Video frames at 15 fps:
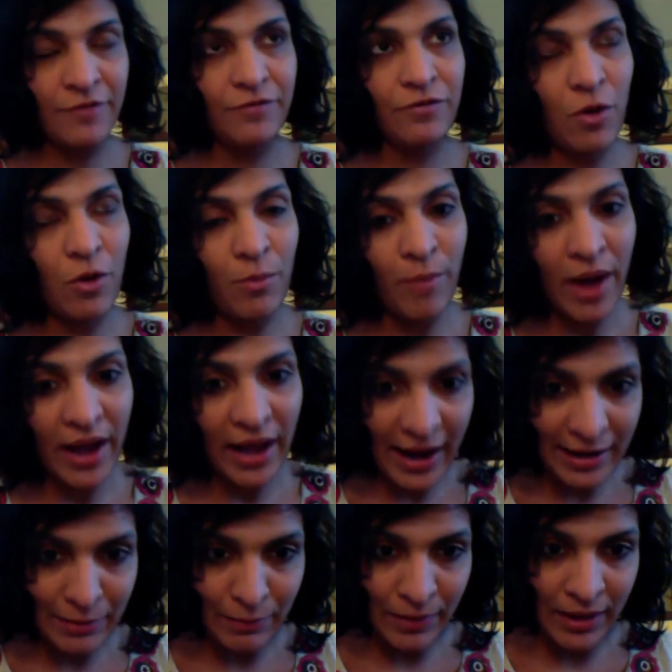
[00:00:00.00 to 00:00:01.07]
from my
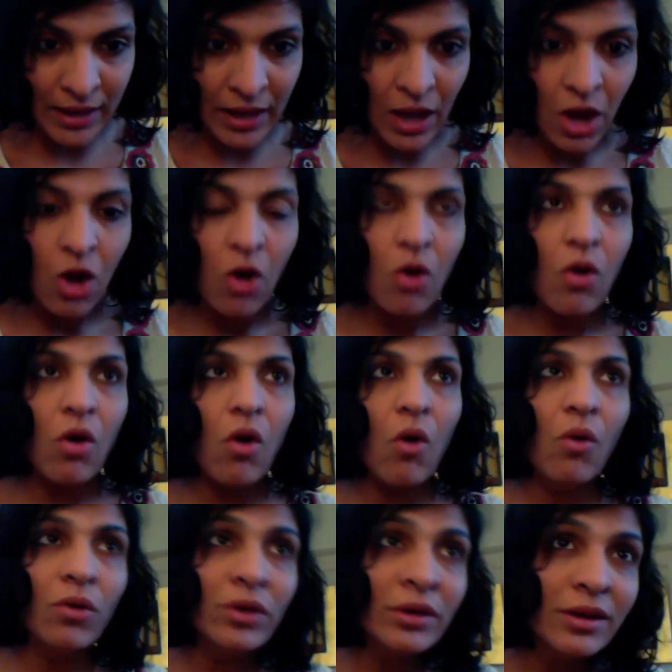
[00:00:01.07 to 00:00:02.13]
academy
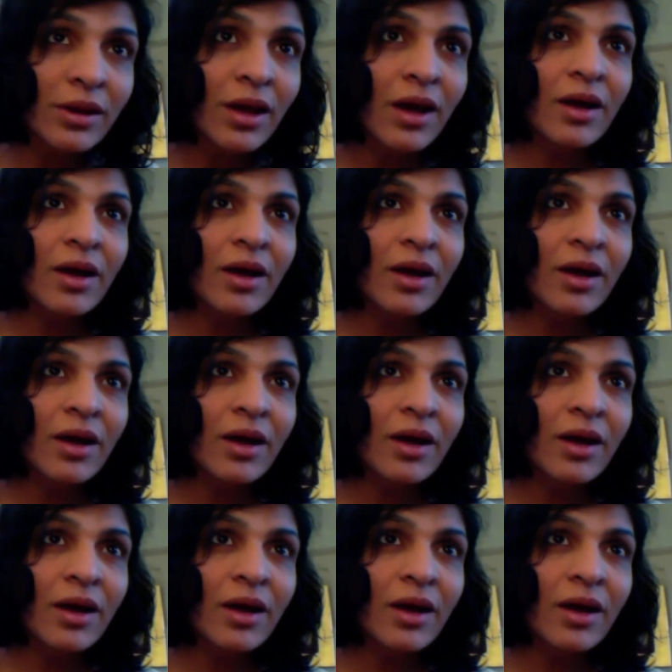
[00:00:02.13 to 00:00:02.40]
on